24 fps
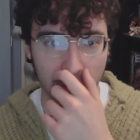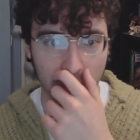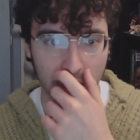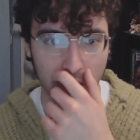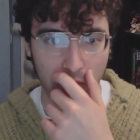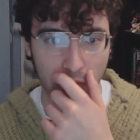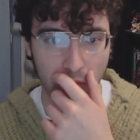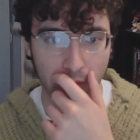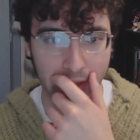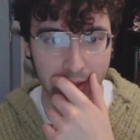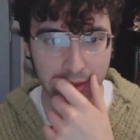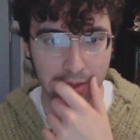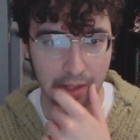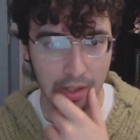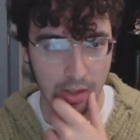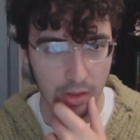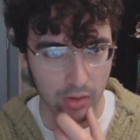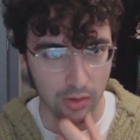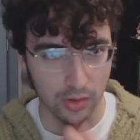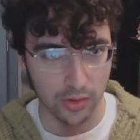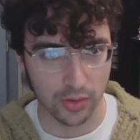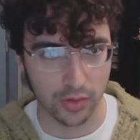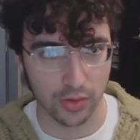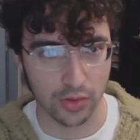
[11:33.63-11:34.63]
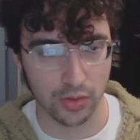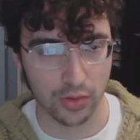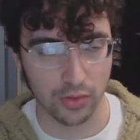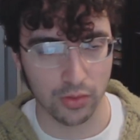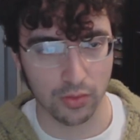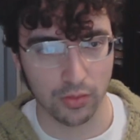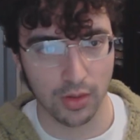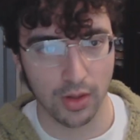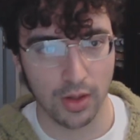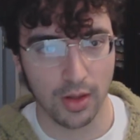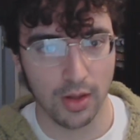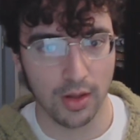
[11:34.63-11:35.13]
weigh down on you
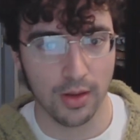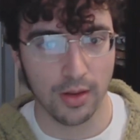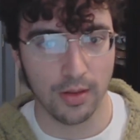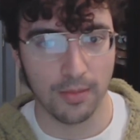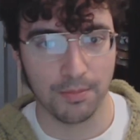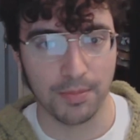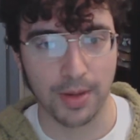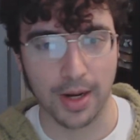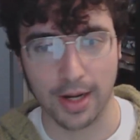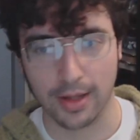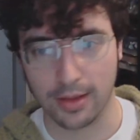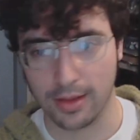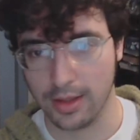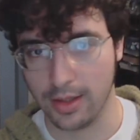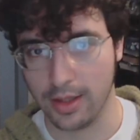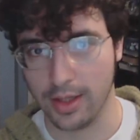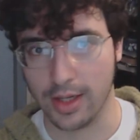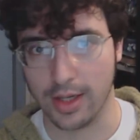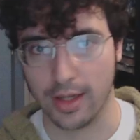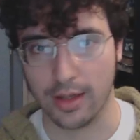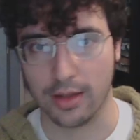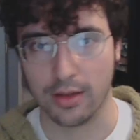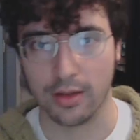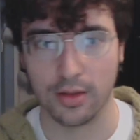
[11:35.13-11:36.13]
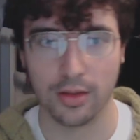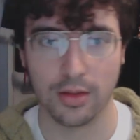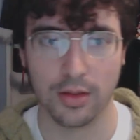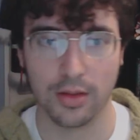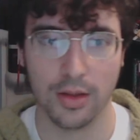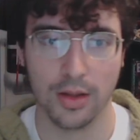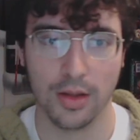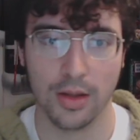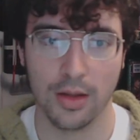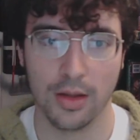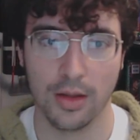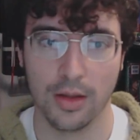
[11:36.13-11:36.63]
by the end.
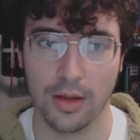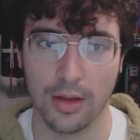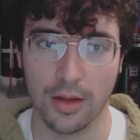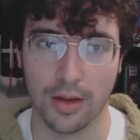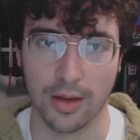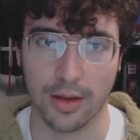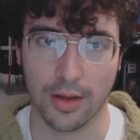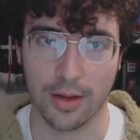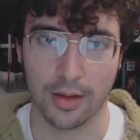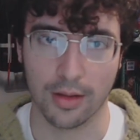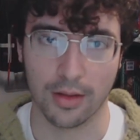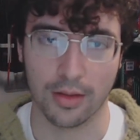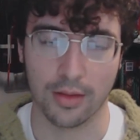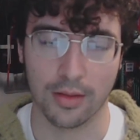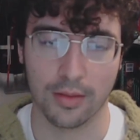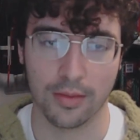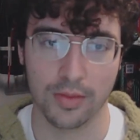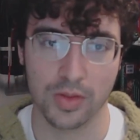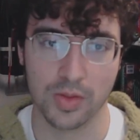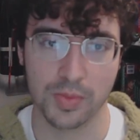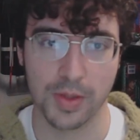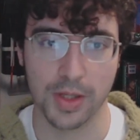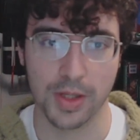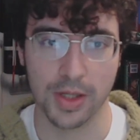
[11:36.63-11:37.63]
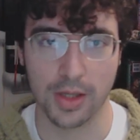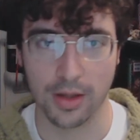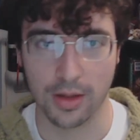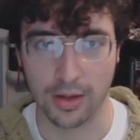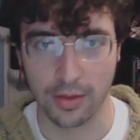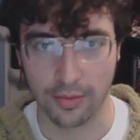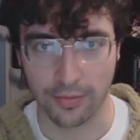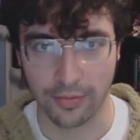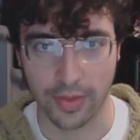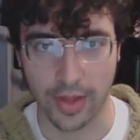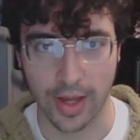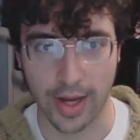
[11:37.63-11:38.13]
And speaking
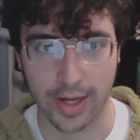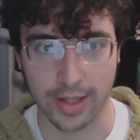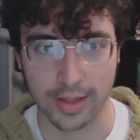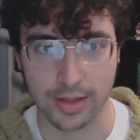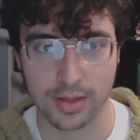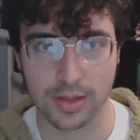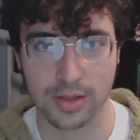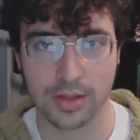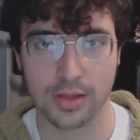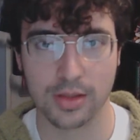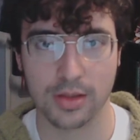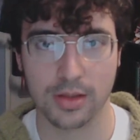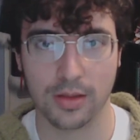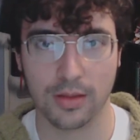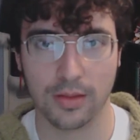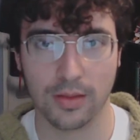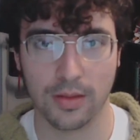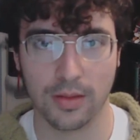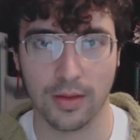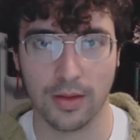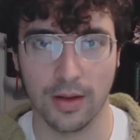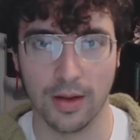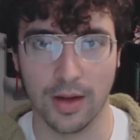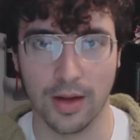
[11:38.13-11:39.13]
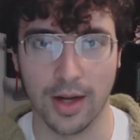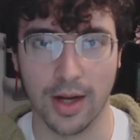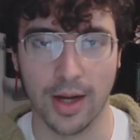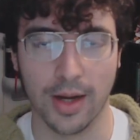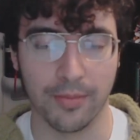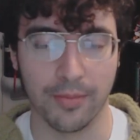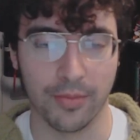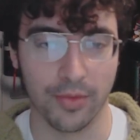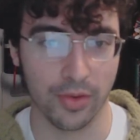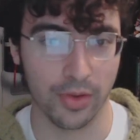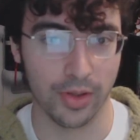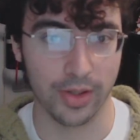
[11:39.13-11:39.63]
of that,
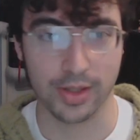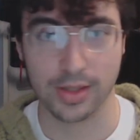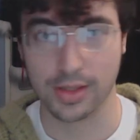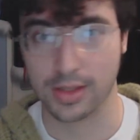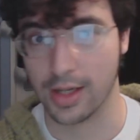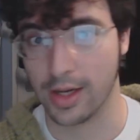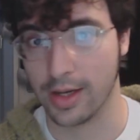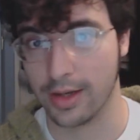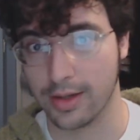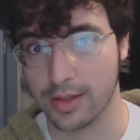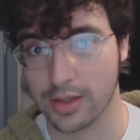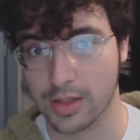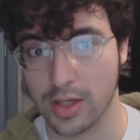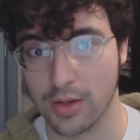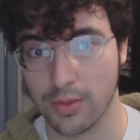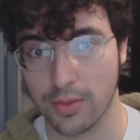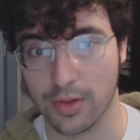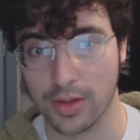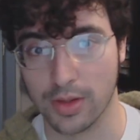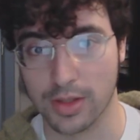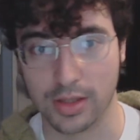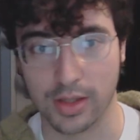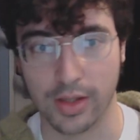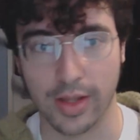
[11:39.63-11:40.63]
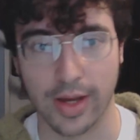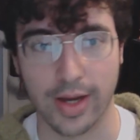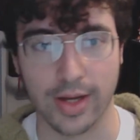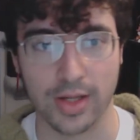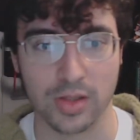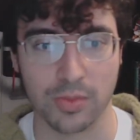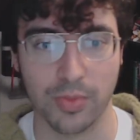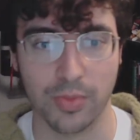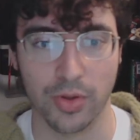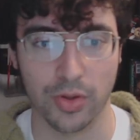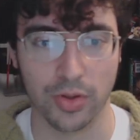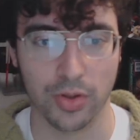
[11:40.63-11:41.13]
I'm really excited to see where this last
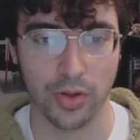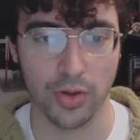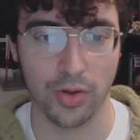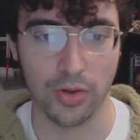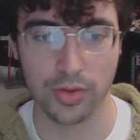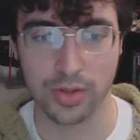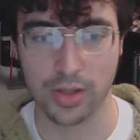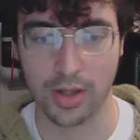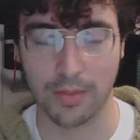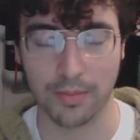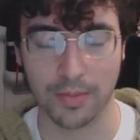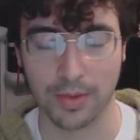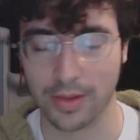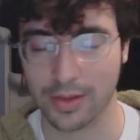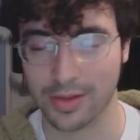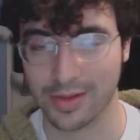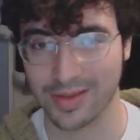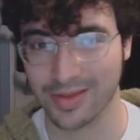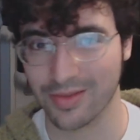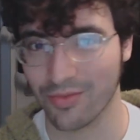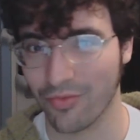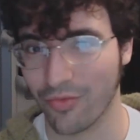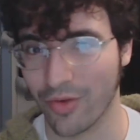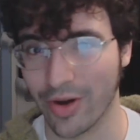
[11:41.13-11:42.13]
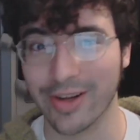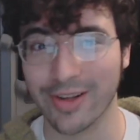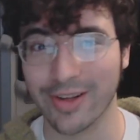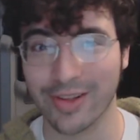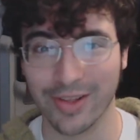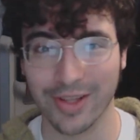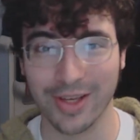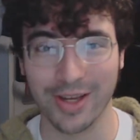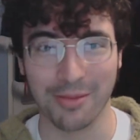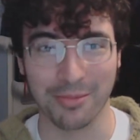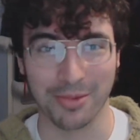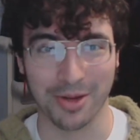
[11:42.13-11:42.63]
book goes. I'm
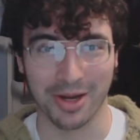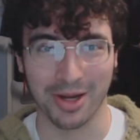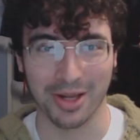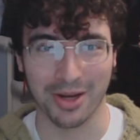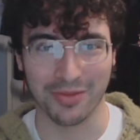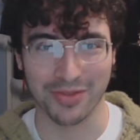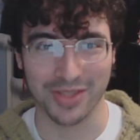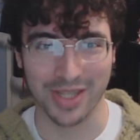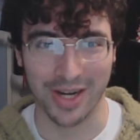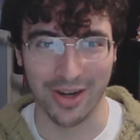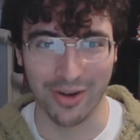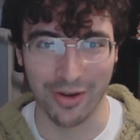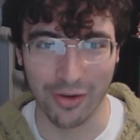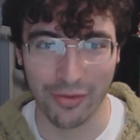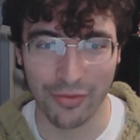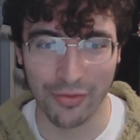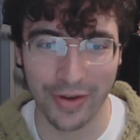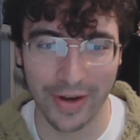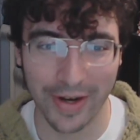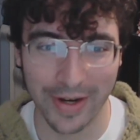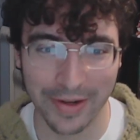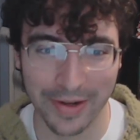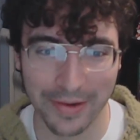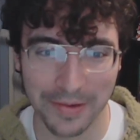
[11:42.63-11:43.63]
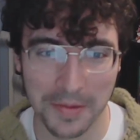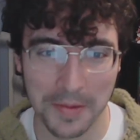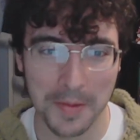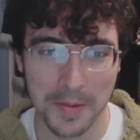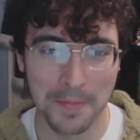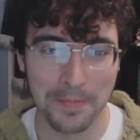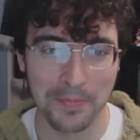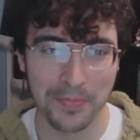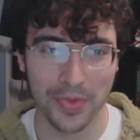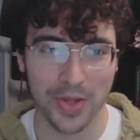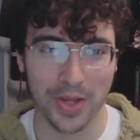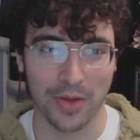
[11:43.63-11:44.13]
kind of terrified,
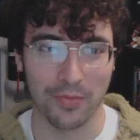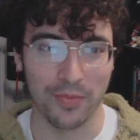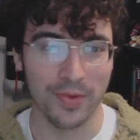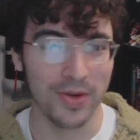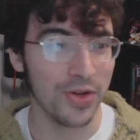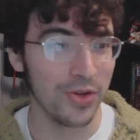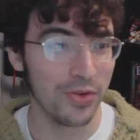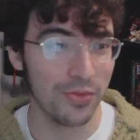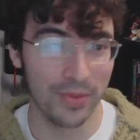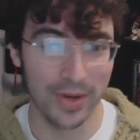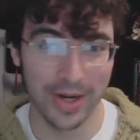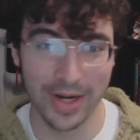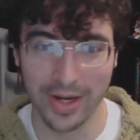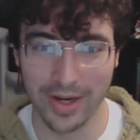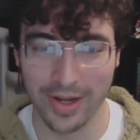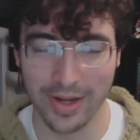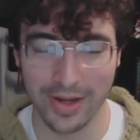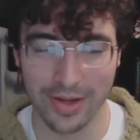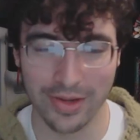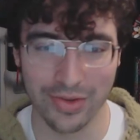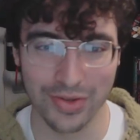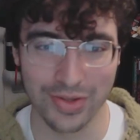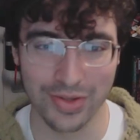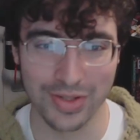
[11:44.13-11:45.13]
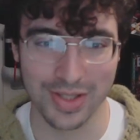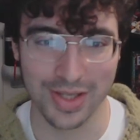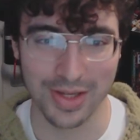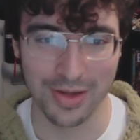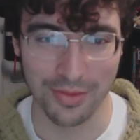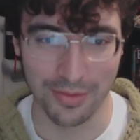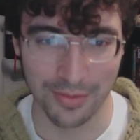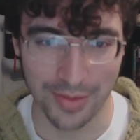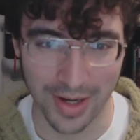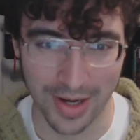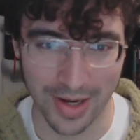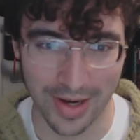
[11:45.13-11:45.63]
and when you read it you'll see
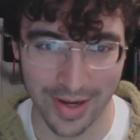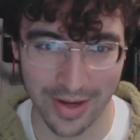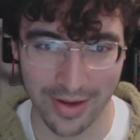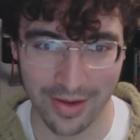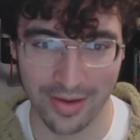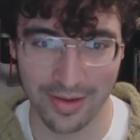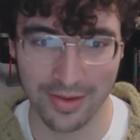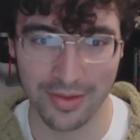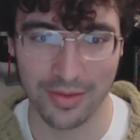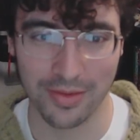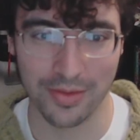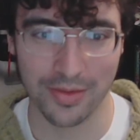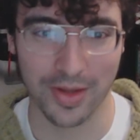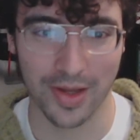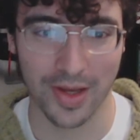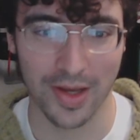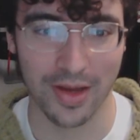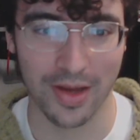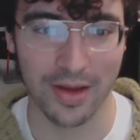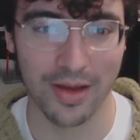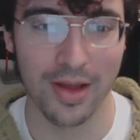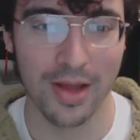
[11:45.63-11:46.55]
why, okay?